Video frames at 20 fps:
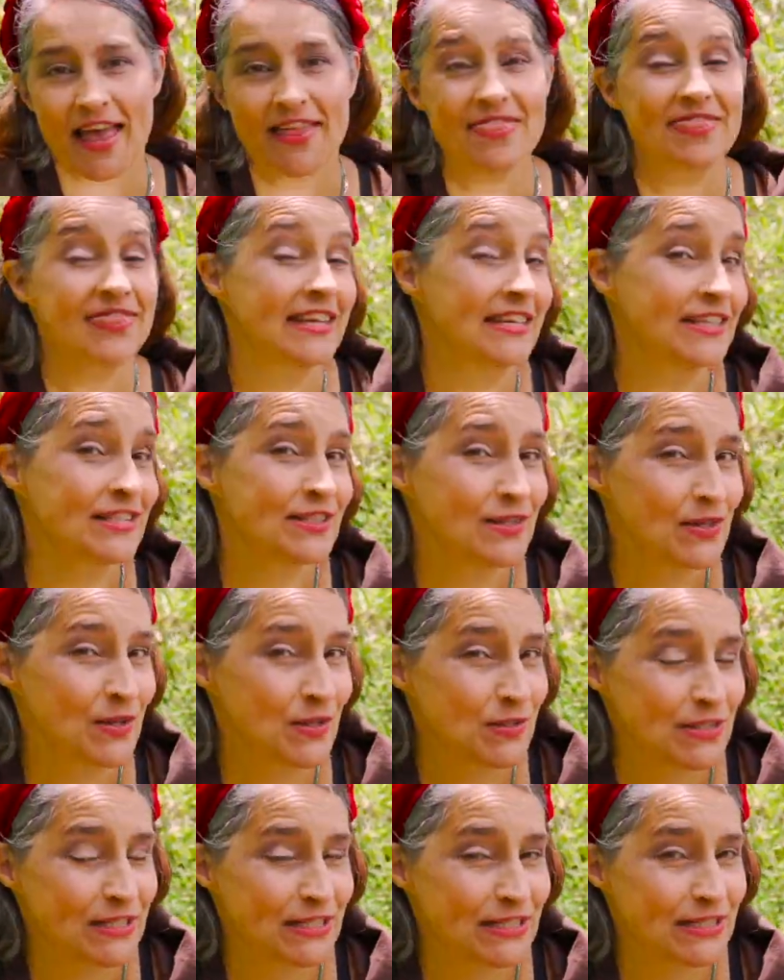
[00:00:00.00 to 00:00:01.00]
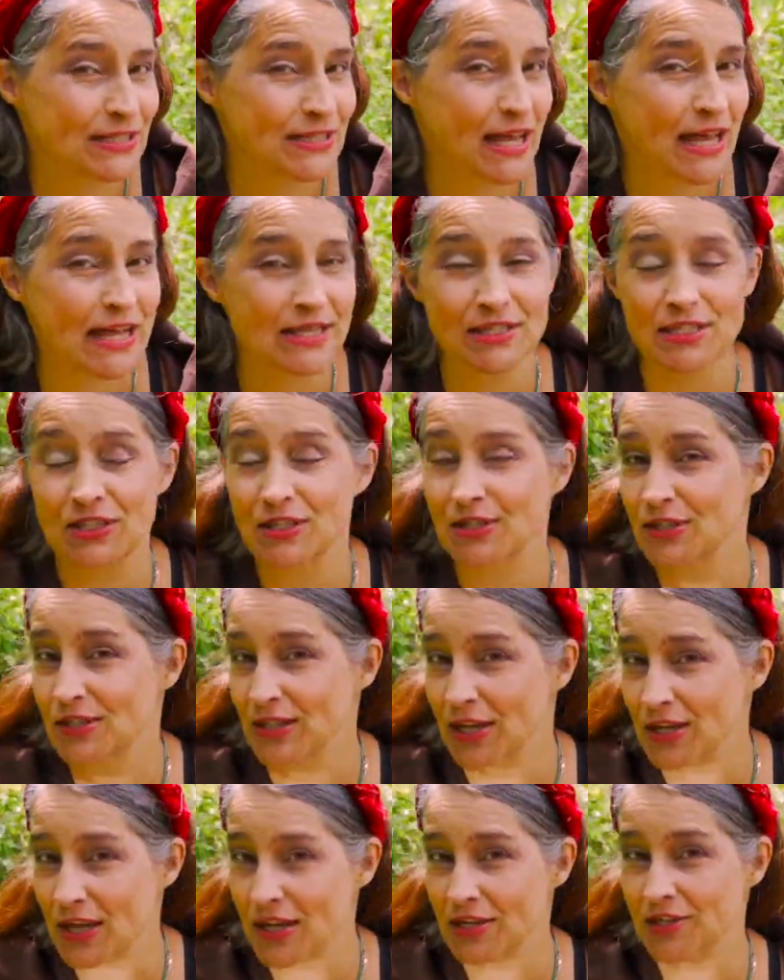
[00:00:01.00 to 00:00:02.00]
And this solstice has
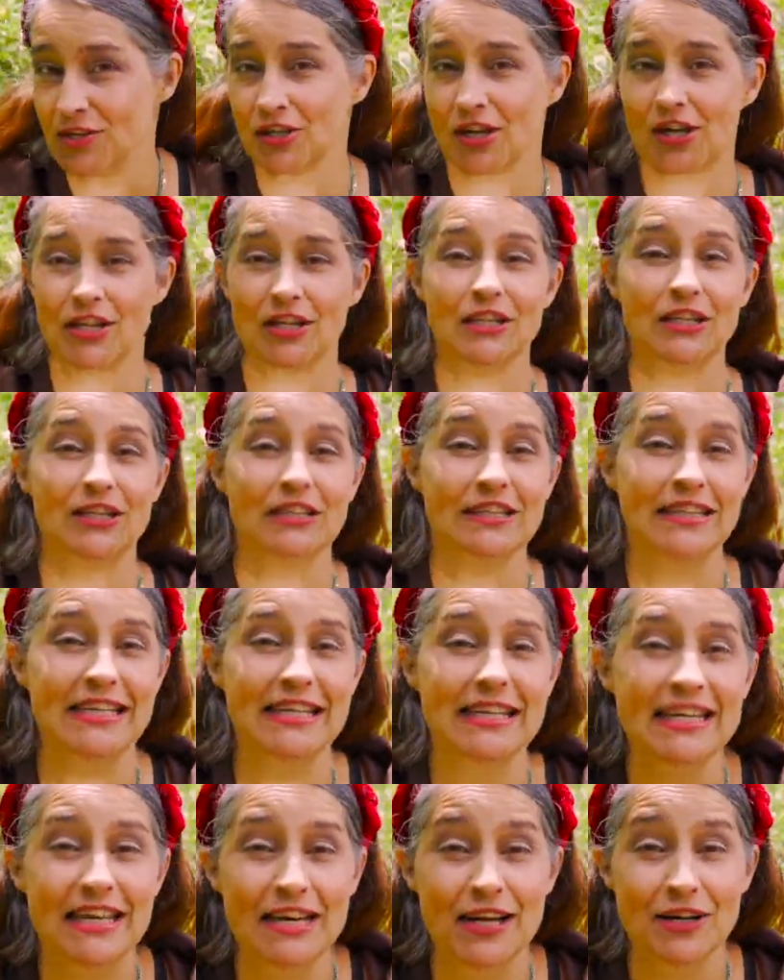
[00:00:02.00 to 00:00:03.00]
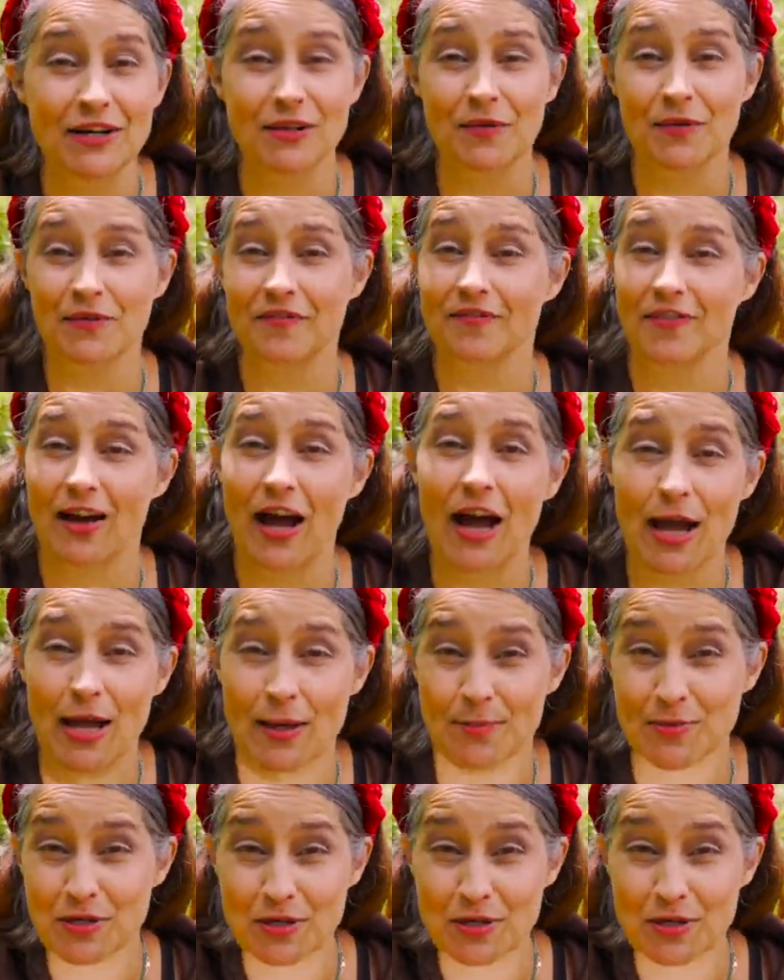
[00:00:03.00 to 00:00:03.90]
such a Leo vibe.